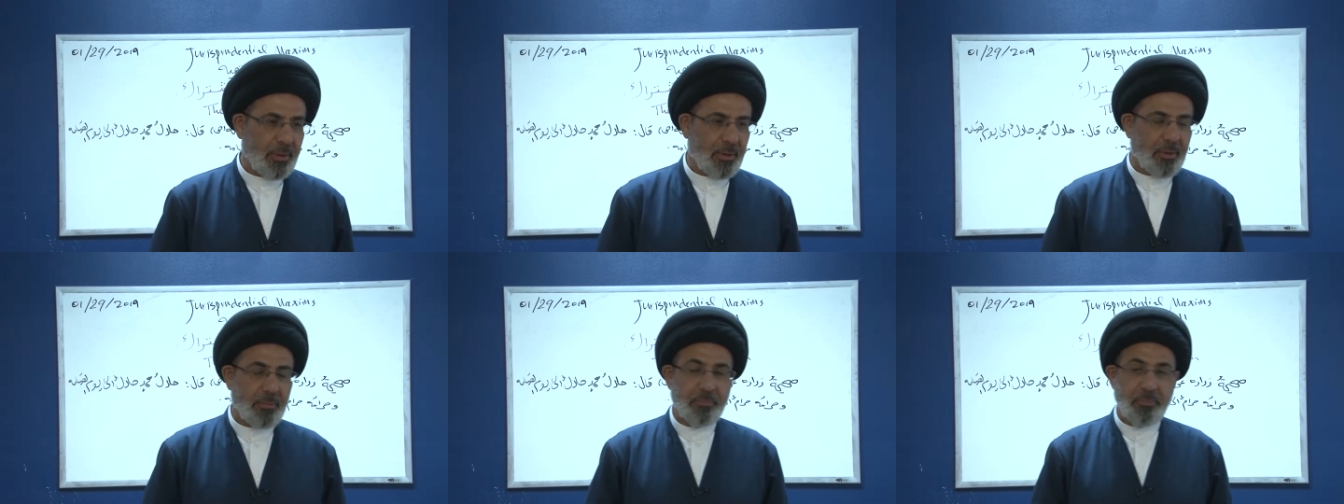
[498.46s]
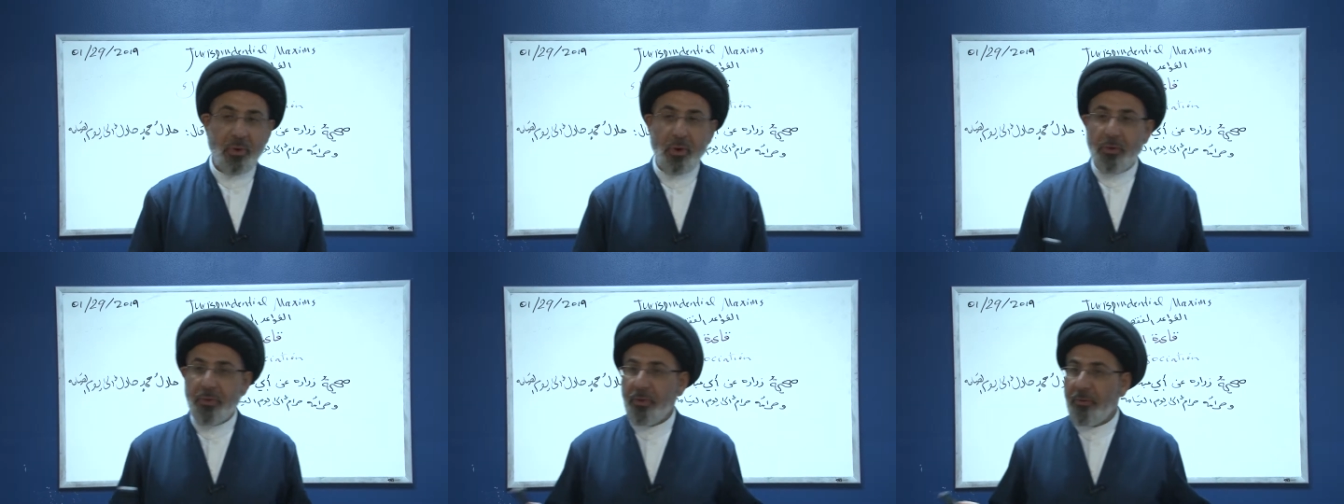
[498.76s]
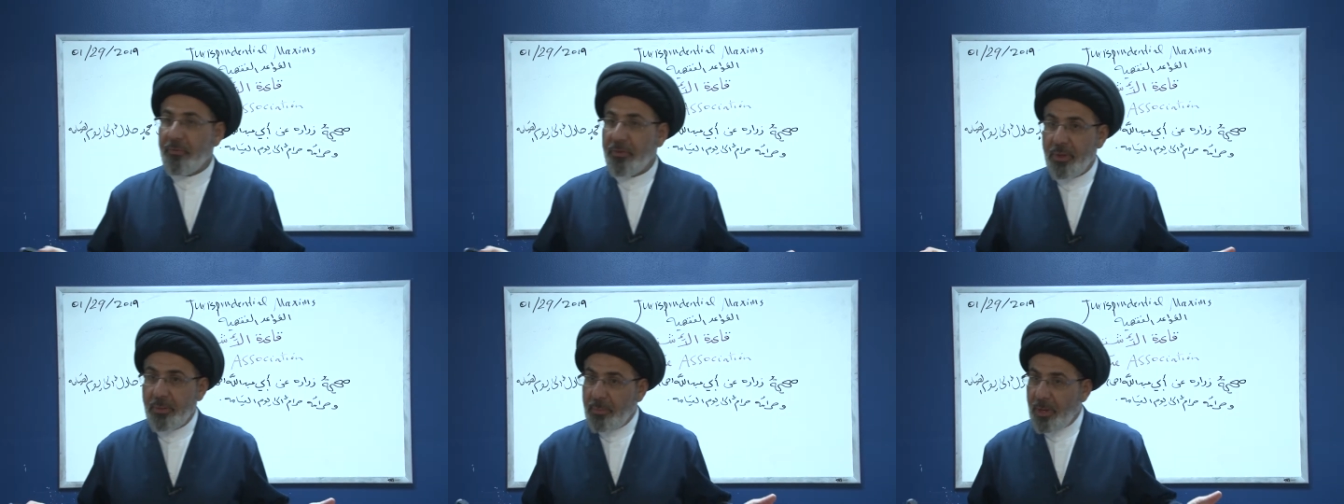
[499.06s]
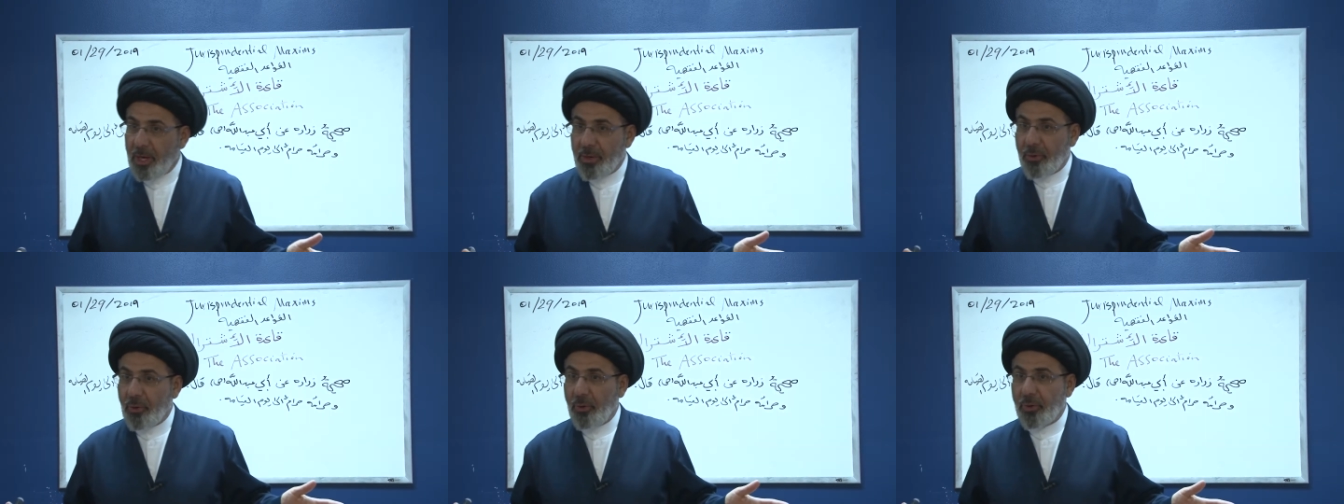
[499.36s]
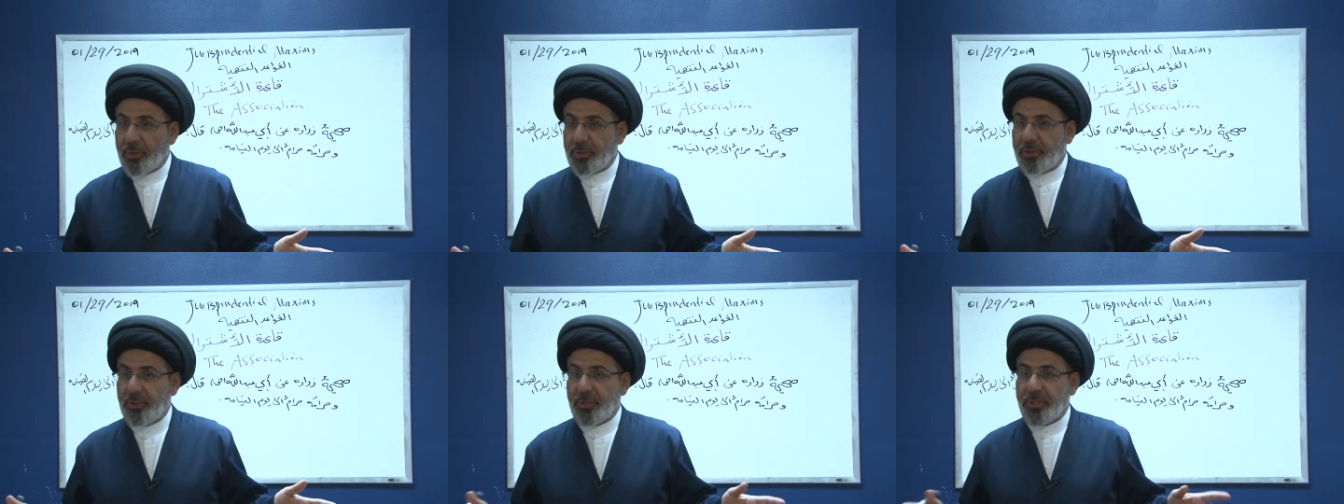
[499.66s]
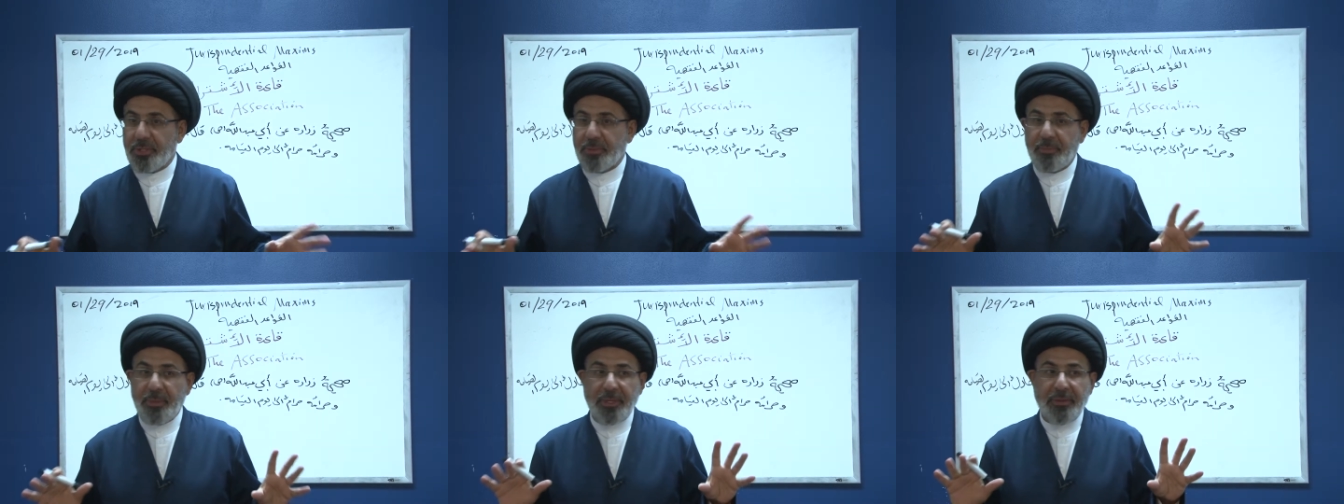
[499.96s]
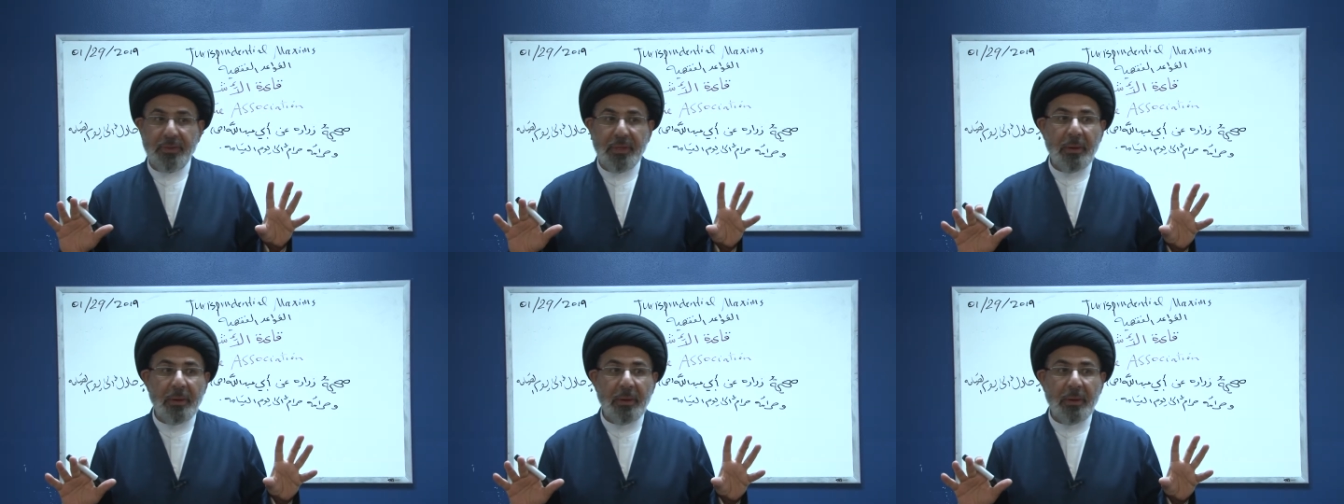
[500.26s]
Both of them are orders, but